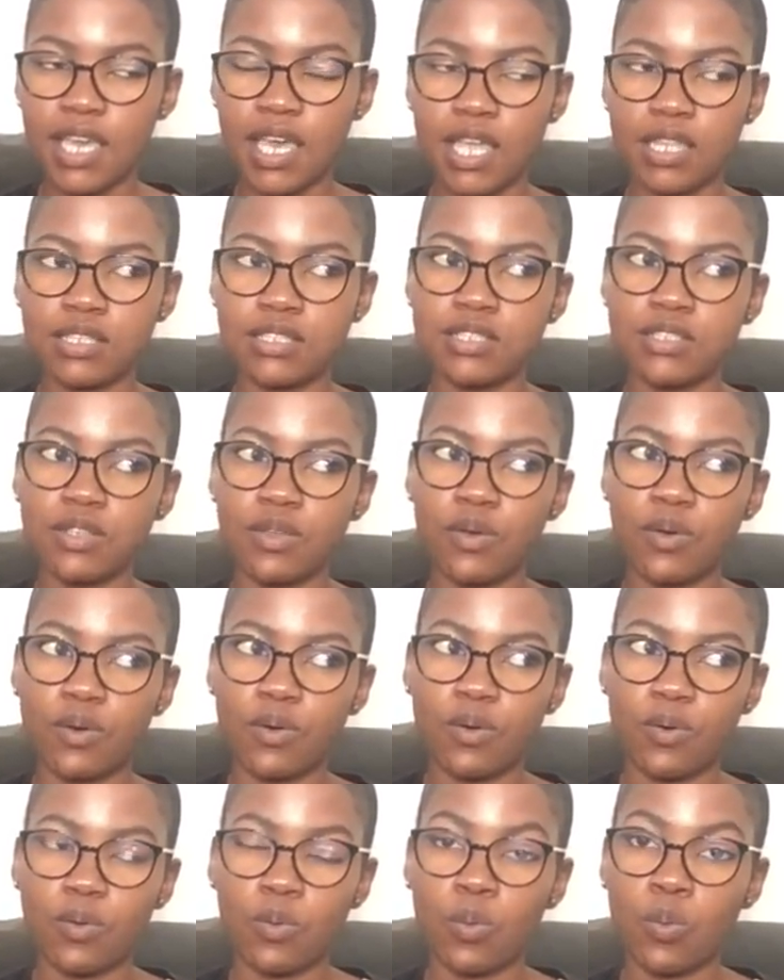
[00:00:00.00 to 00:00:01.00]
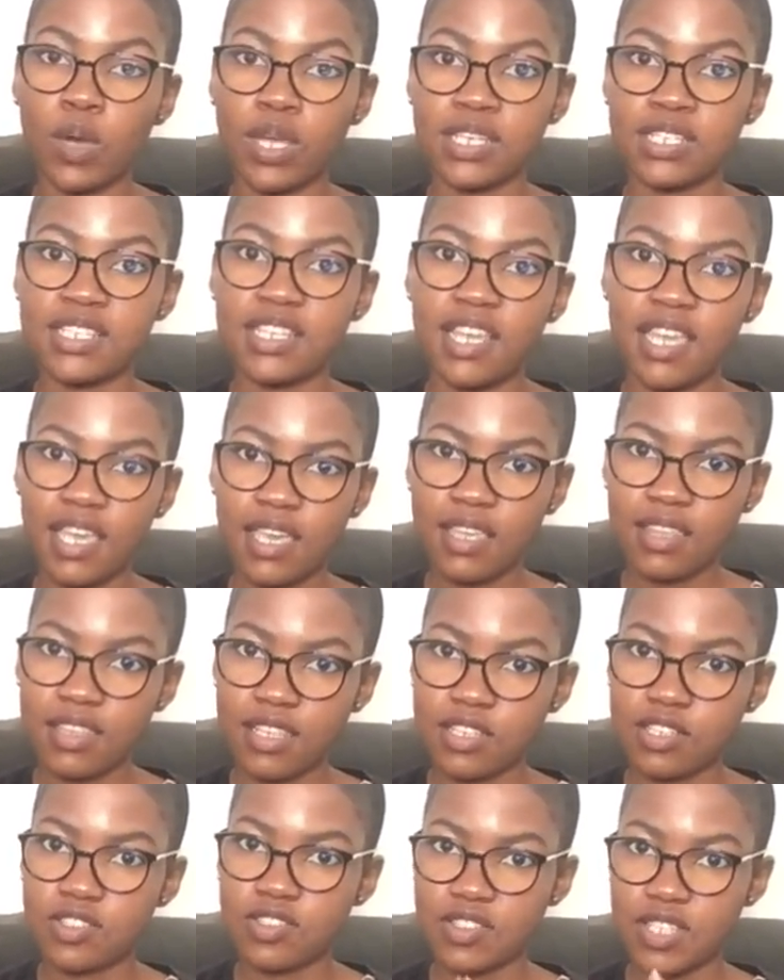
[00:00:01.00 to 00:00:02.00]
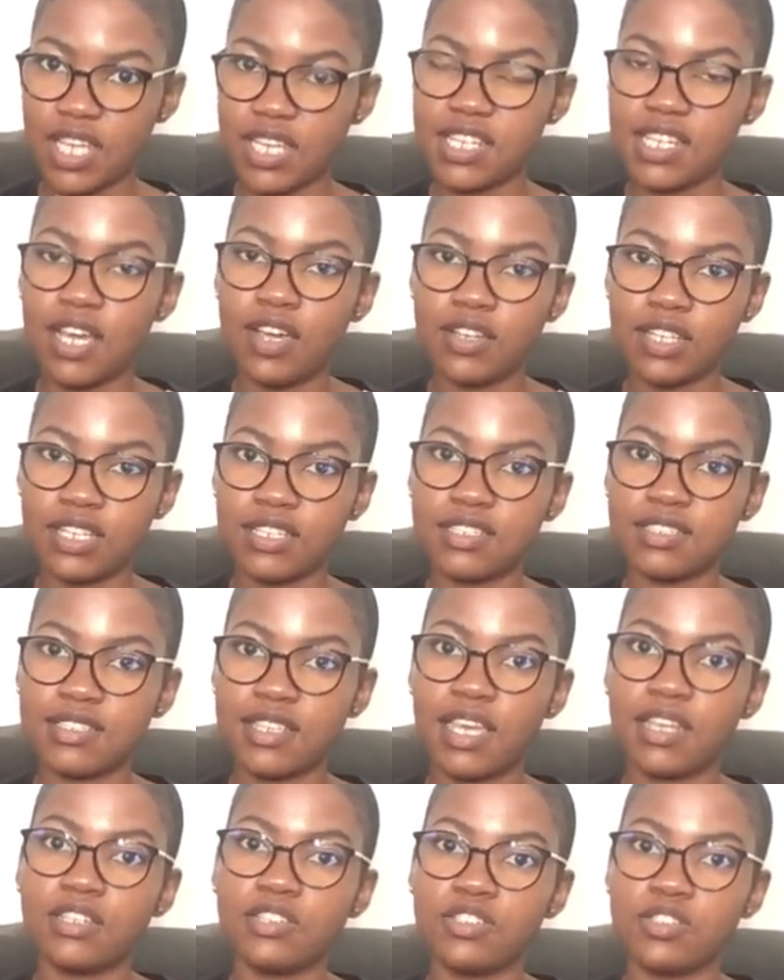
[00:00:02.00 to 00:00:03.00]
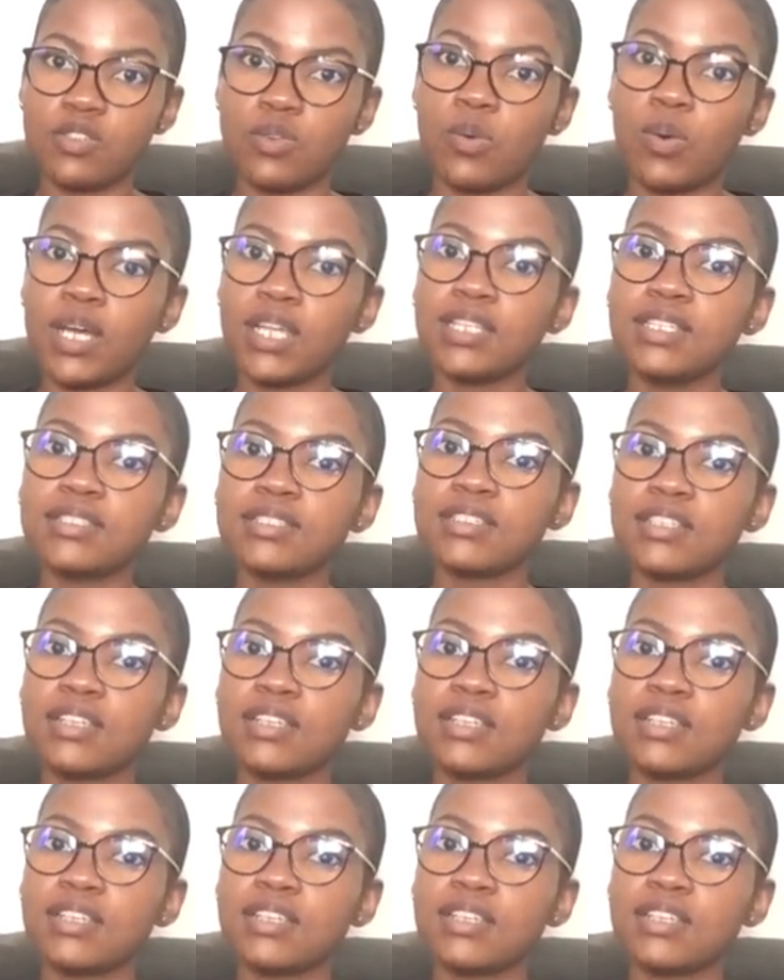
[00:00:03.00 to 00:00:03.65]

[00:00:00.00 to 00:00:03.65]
And so one day they just sat down and decided, you know what,